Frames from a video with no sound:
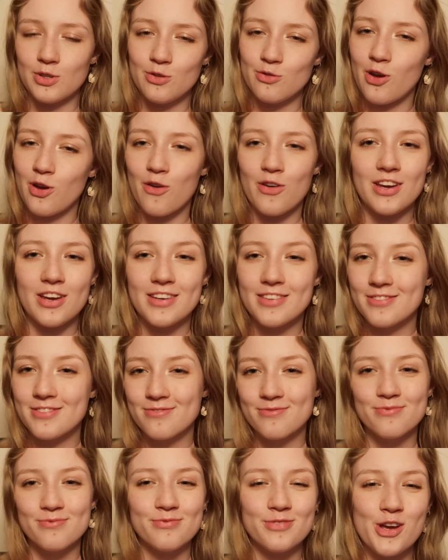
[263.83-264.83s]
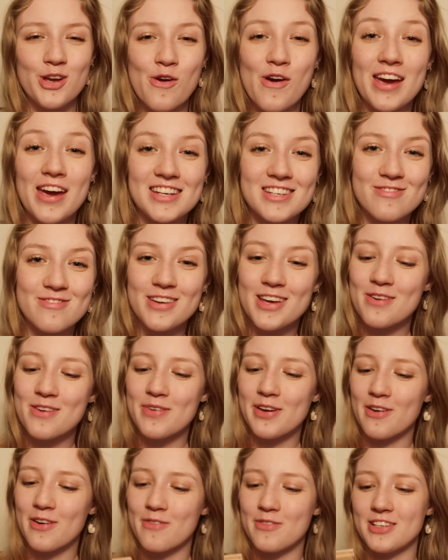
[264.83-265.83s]
Very creative
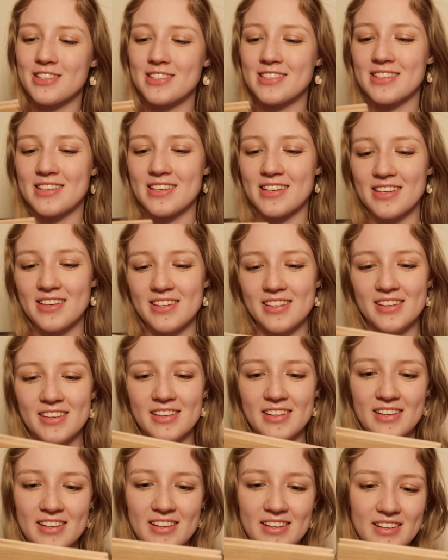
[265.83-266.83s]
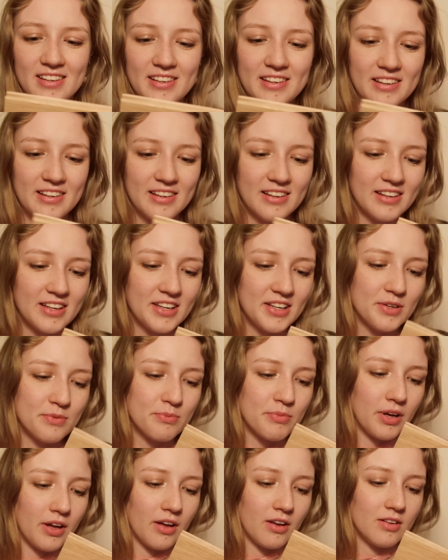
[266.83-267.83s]
naming, obviously.
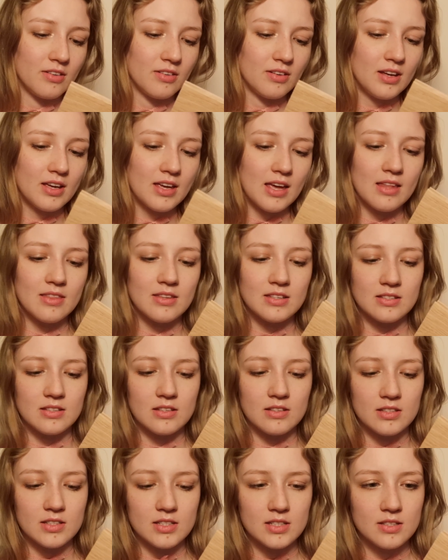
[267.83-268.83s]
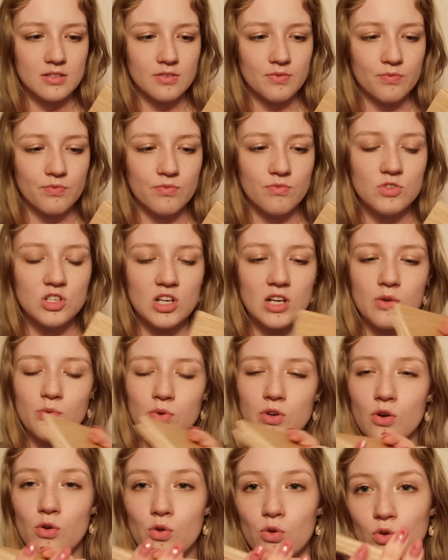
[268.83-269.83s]
But again, this is
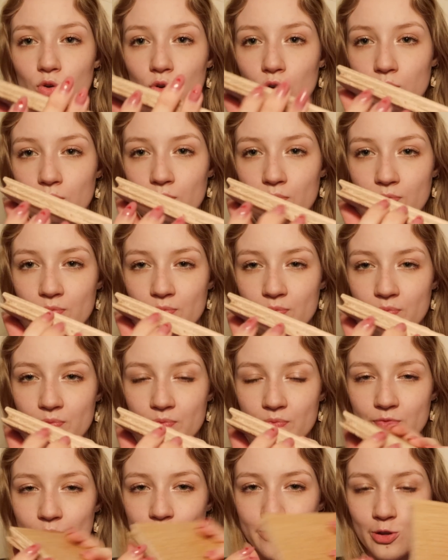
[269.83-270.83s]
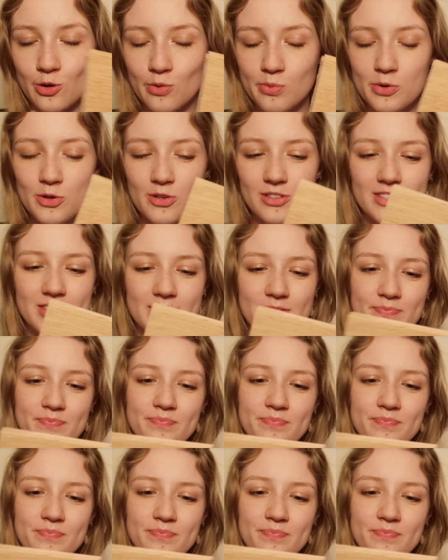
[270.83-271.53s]
genuine oak floorboards.